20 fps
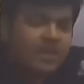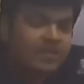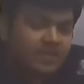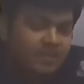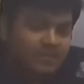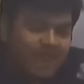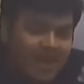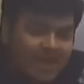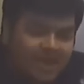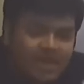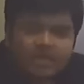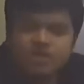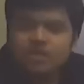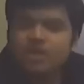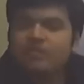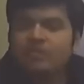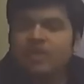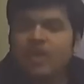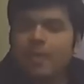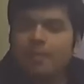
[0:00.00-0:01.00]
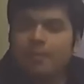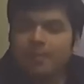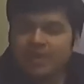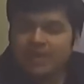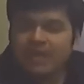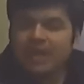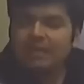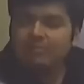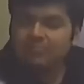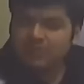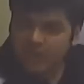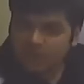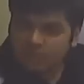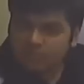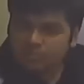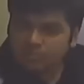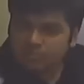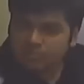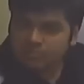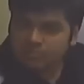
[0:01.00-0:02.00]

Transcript: the valuation of the company came down.